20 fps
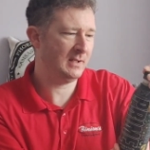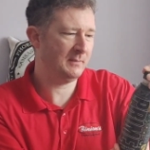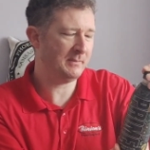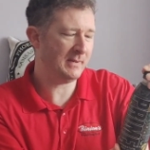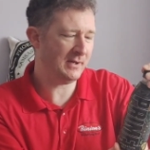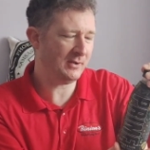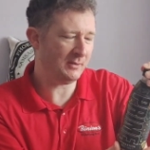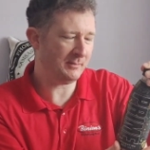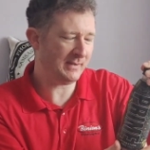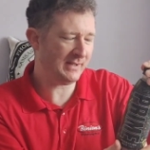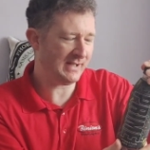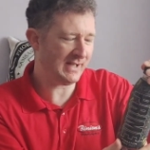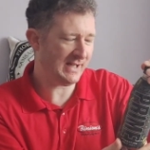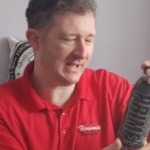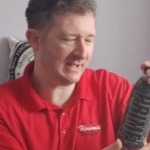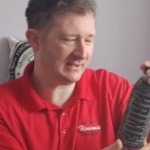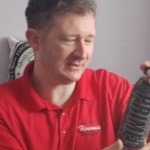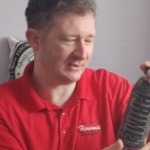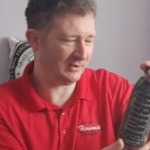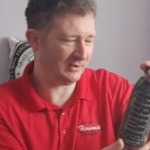It better not be
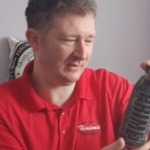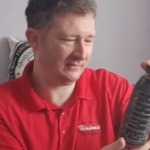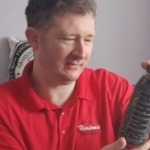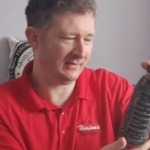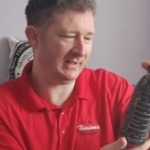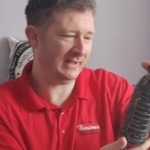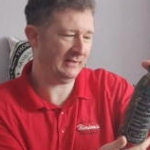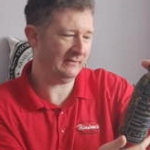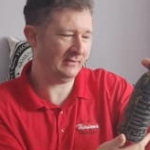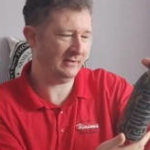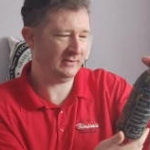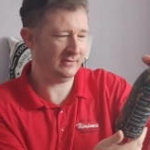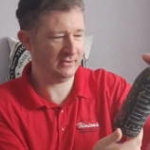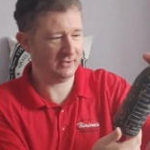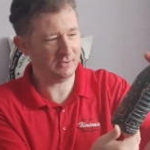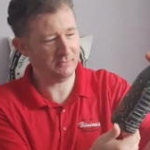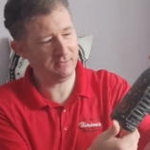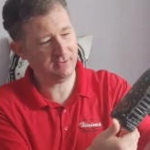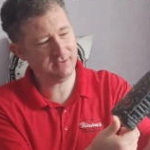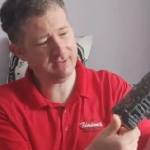K S I flavour
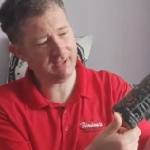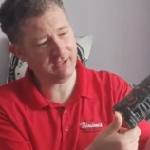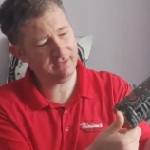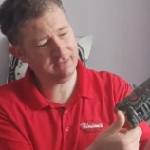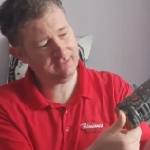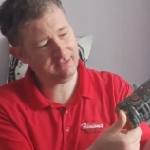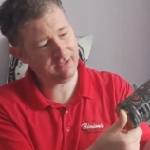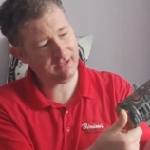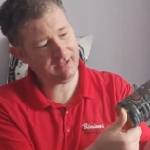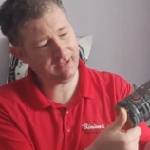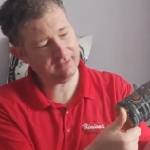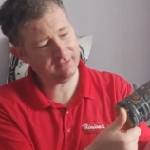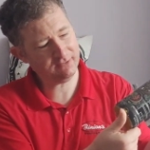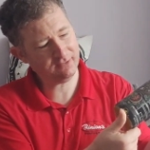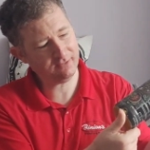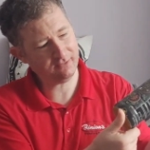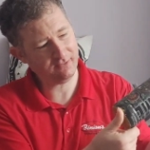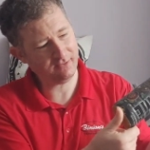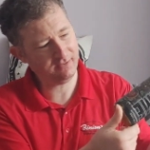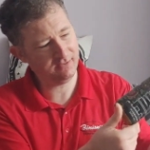because I don't want to taste K
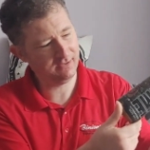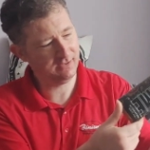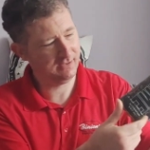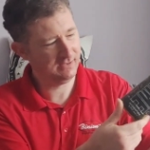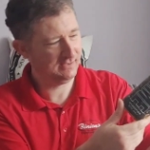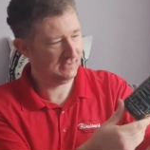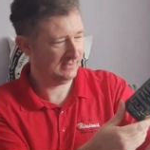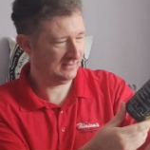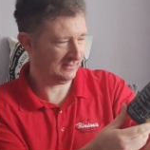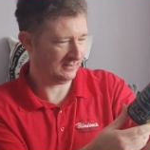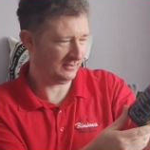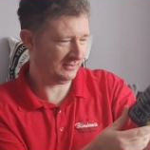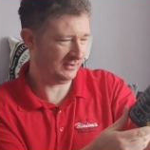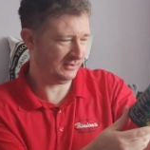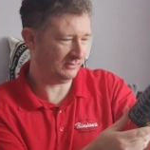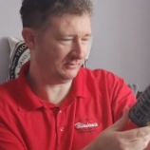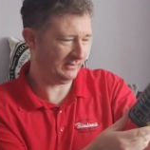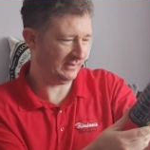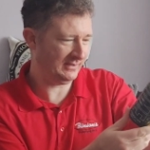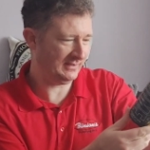S I. I
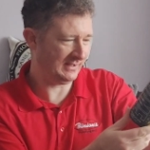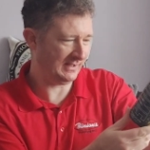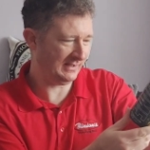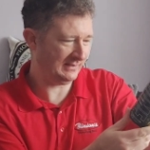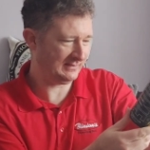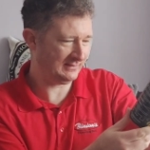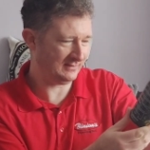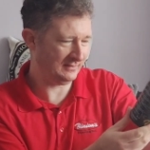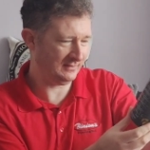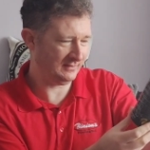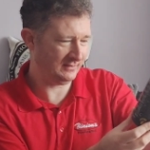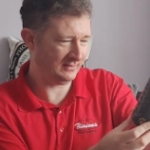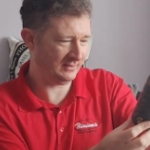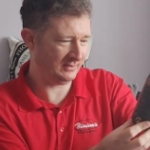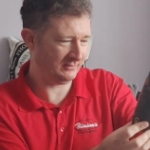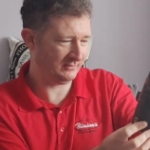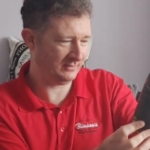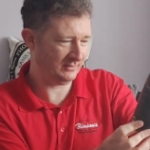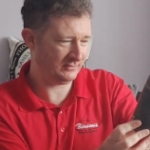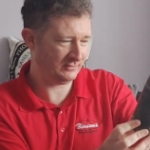don't know what it tastes like and
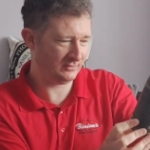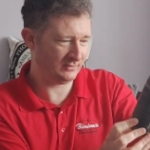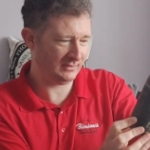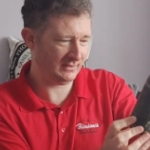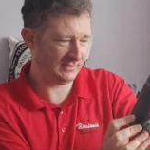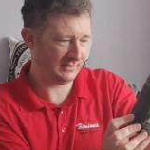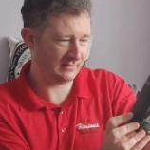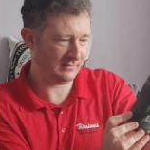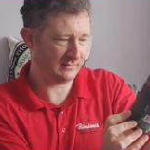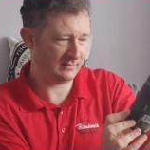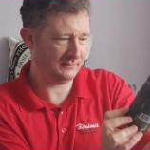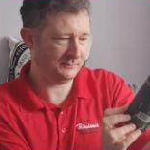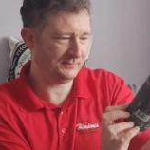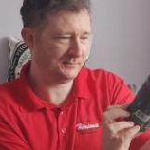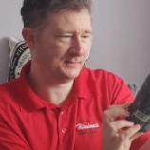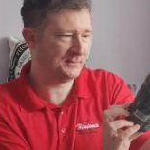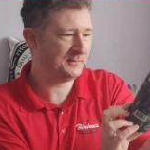I don't want to try either.